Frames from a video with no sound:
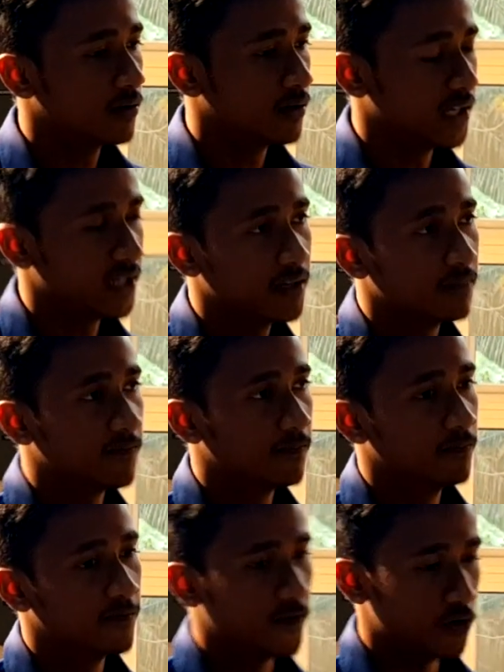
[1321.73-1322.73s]
needed
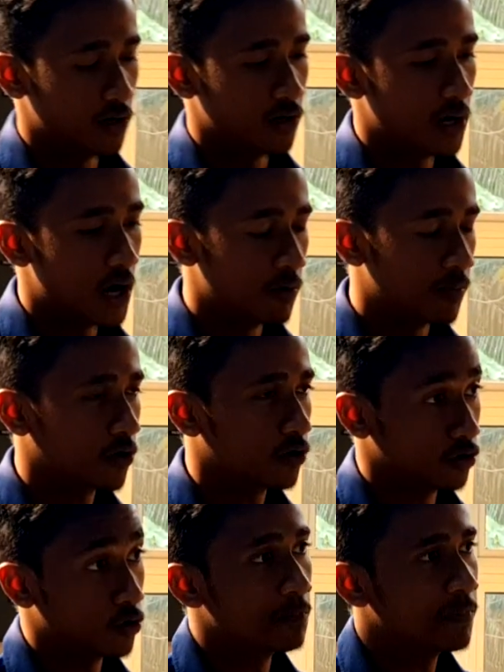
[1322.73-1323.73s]
for
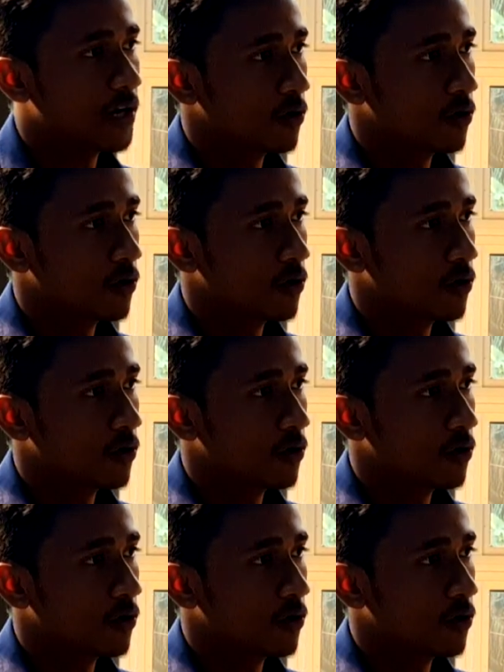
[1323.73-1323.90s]
to complete our